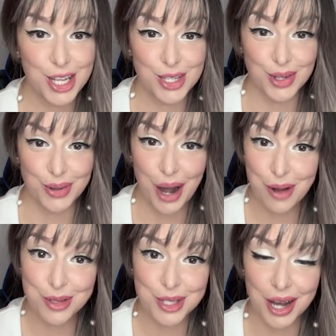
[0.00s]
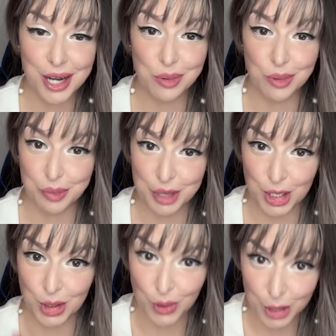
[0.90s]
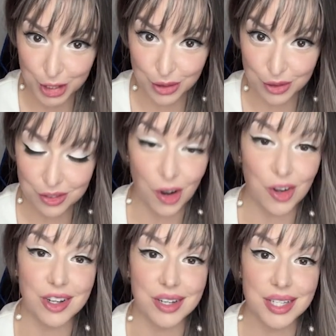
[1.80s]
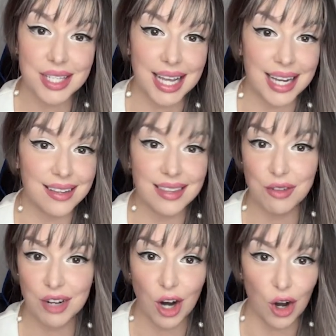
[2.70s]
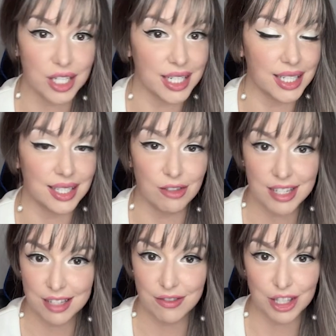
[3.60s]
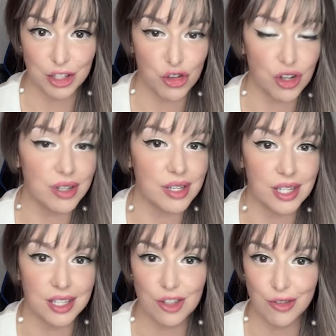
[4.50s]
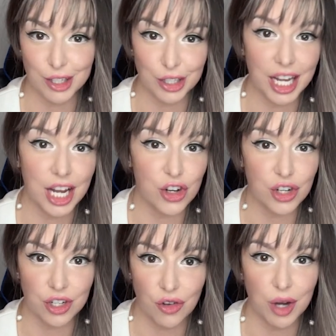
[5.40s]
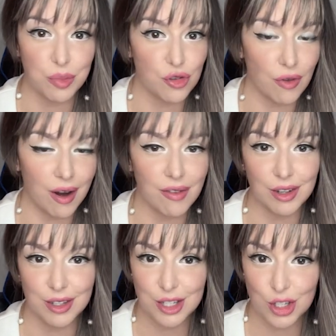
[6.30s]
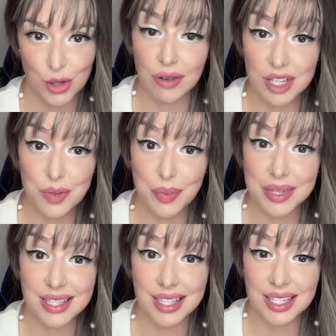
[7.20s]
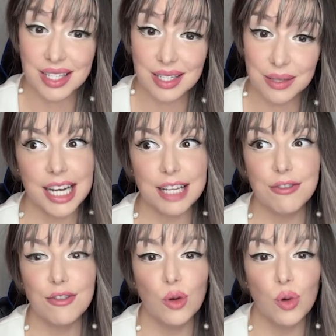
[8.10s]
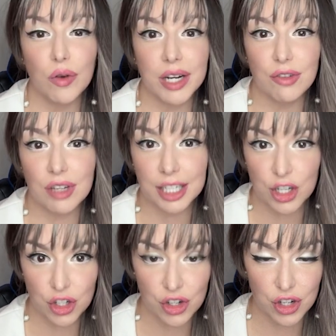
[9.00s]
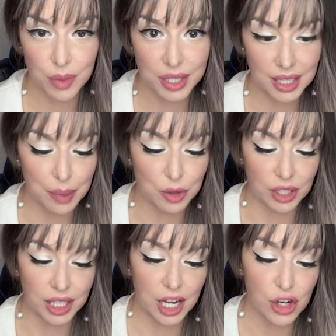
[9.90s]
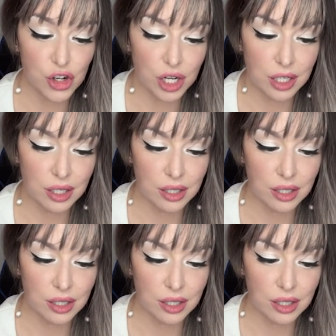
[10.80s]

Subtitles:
So house 9 will be your new focus. Anything regarding receiving the justice, relocation, trips, travels, tourism business, any foreign relationship and communication.